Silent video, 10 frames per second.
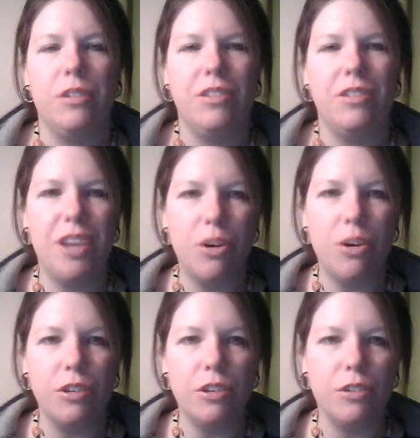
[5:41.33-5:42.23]

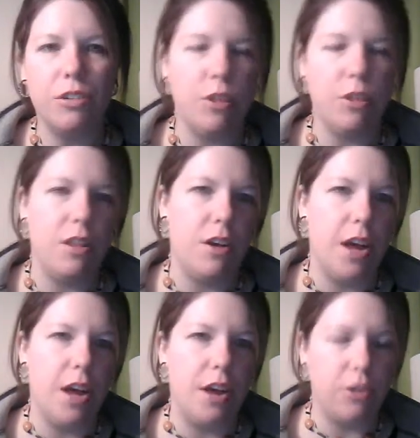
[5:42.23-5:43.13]
stakeholders when they're
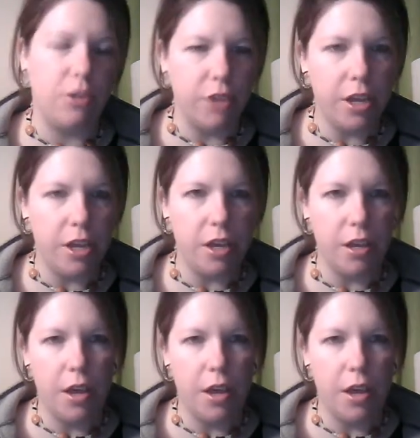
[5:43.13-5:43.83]
not agreeing,